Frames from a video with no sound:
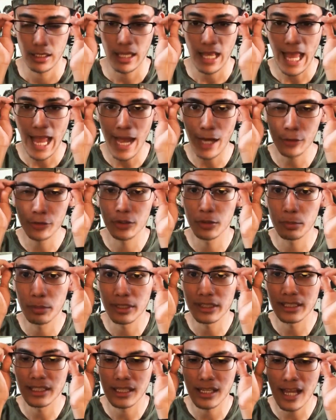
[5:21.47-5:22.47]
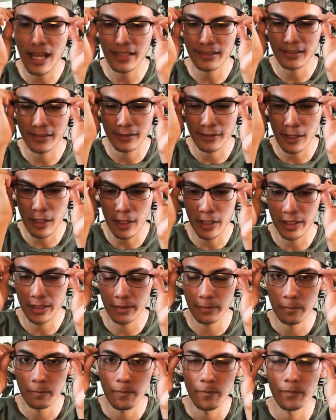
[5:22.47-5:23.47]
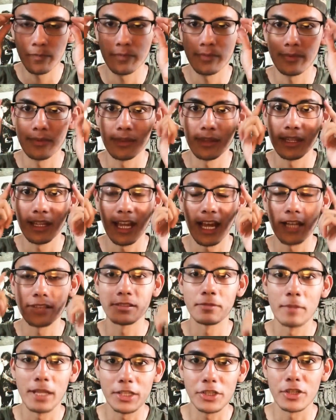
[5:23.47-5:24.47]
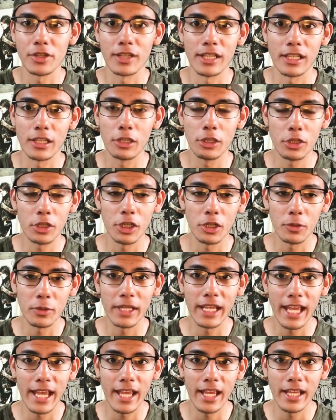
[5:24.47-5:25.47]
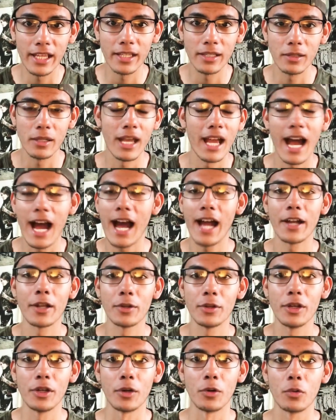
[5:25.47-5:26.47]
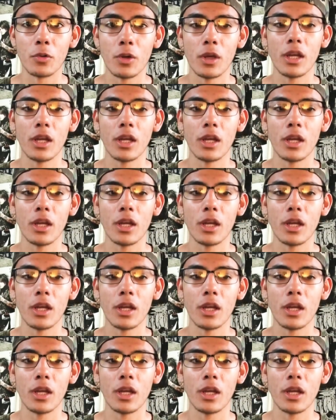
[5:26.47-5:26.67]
how to put the glasses on, how to make sure they look okay. I don't know.